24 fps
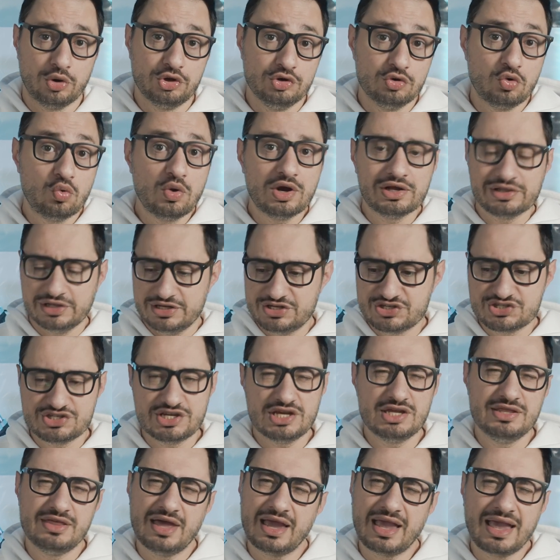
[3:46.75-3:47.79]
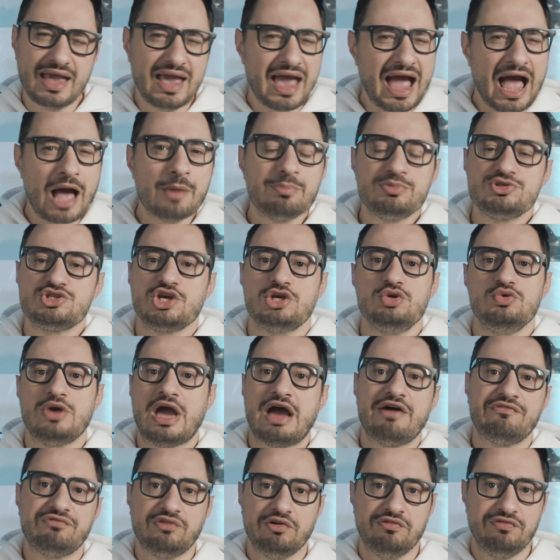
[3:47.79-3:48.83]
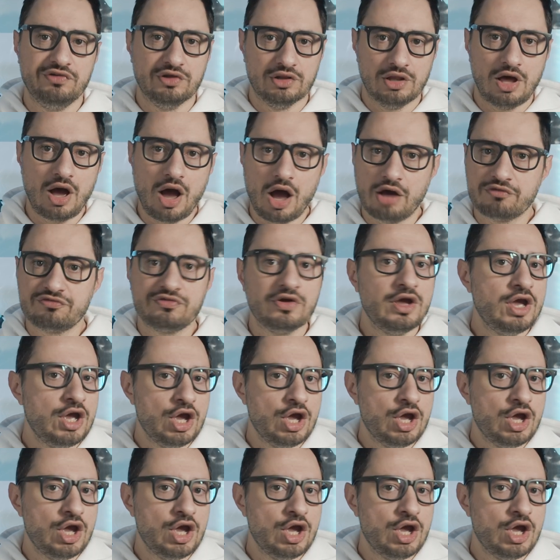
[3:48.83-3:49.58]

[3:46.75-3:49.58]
You quickly see the gaps that you have to fill off.